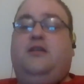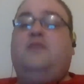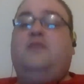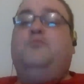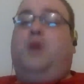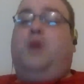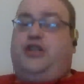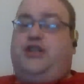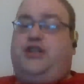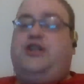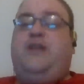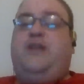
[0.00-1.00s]
March
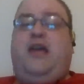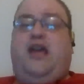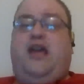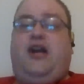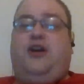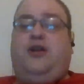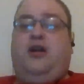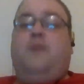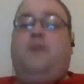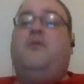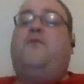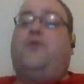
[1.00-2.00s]
is going to be here
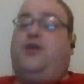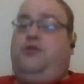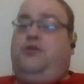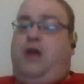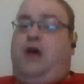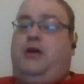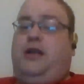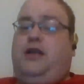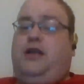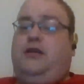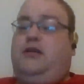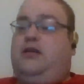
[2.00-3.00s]
before you know it.
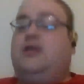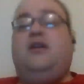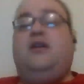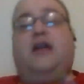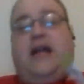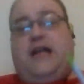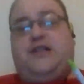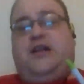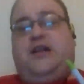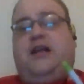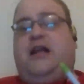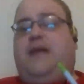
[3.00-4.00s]
And that's
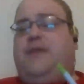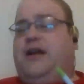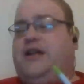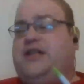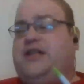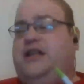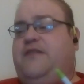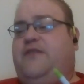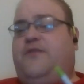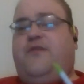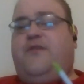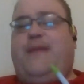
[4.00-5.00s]
all, and I'm not going to say
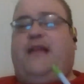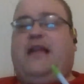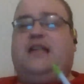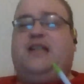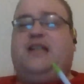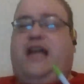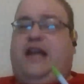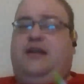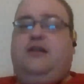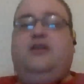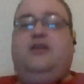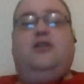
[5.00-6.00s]
anything further about that tonight.
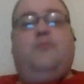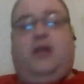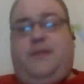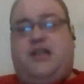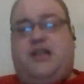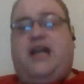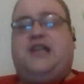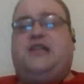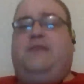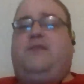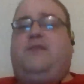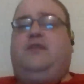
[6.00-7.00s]
But let me tell you
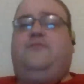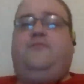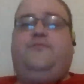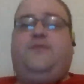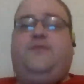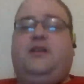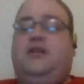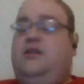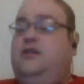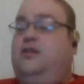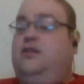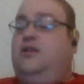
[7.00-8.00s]
something.
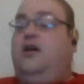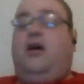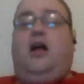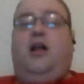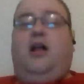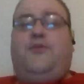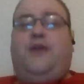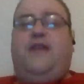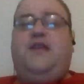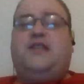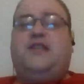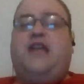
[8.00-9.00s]
All 3 of
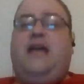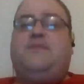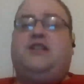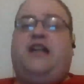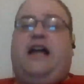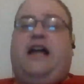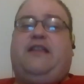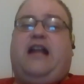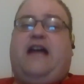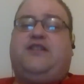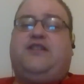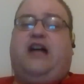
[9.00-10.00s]
these games tonight that
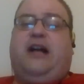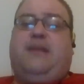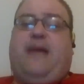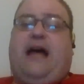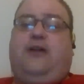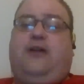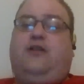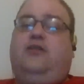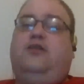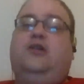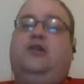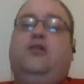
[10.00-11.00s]
I talked about,
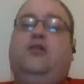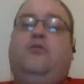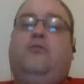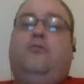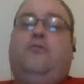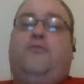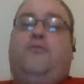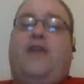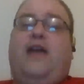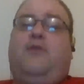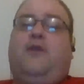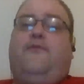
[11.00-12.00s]

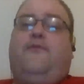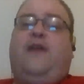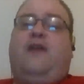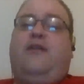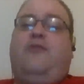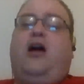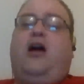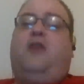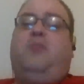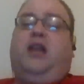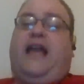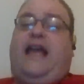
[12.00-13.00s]
they were very well
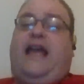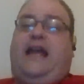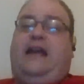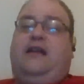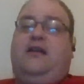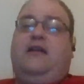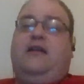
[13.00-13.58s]
played.